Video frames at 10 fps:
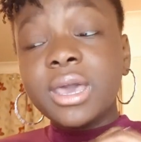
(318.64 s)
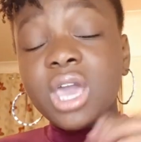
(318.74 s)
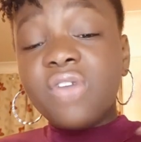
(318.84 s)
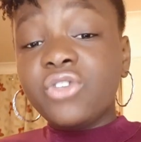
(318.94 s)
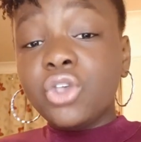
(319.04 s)

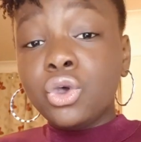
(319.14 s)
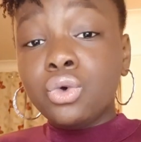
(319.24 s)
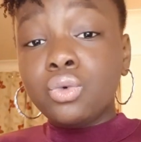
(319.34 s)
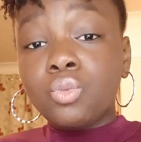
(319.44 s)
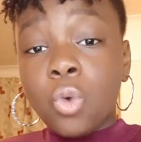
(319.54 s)
if
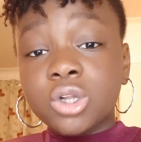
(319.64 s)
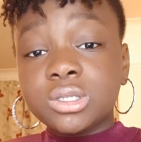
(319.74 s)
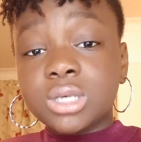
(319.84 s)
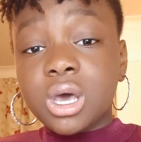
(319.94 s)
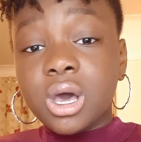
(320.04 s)
you
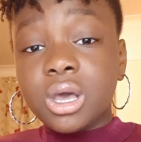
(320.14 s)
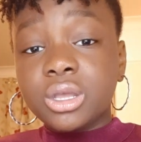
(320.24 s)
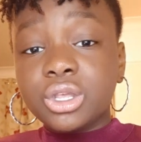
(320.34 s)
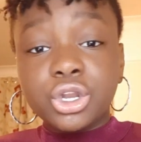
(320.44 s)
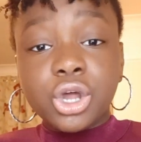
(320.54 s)
want to,
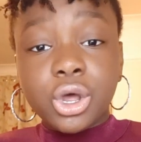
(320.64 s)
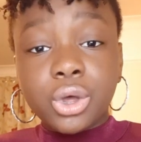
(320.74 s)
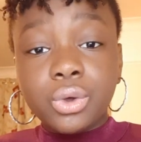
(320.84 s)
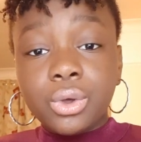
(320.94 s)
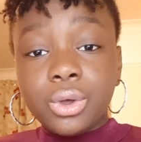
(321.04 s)

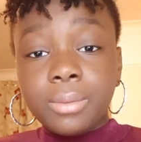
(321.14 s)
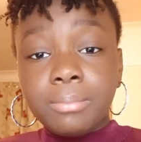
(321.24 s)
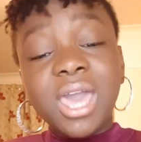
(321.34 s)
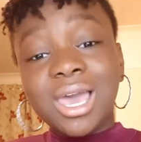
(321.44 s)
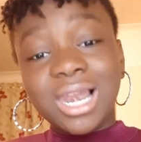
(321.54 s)

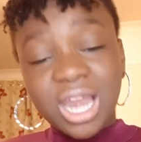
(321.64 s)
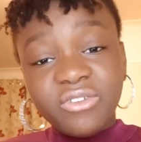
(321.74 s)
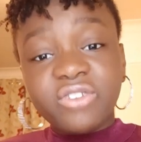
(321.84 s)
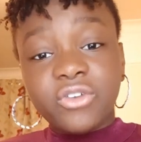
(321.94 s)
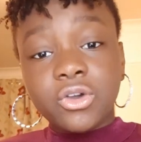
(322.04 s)
make a
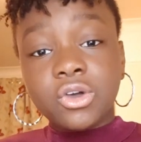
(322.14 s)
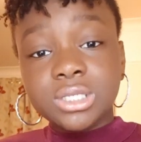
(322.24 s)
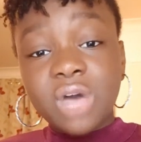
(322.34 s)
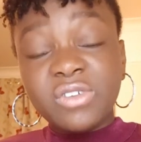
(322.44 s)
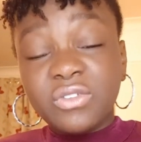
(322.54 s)
living for
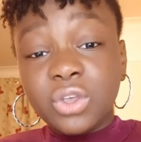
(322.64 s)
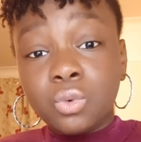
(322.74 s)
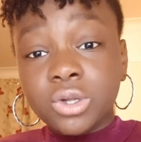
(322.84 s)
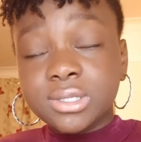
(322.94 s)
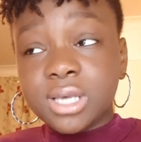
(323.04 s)
yourself, if you
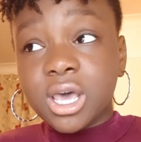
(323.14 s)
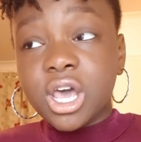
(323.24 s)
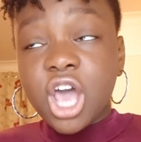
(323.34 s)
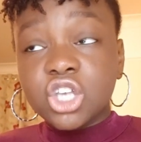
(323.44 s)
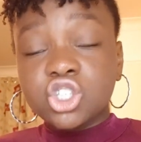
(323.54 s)
want to
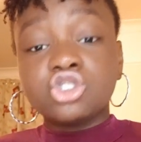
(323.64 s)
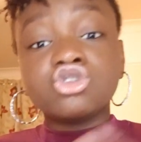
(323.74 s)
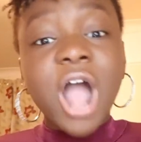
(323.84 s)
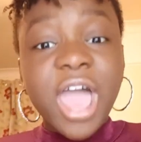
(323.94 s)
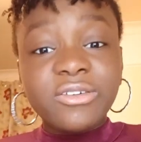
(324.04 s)

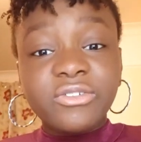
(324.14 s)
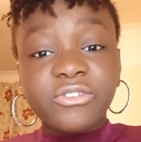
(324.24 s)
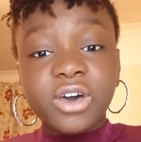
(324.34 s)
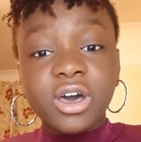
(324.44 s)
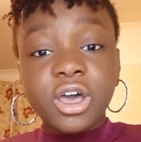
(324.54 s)
strive
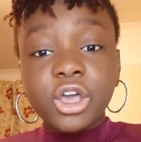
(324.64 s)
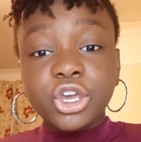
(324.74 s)
for,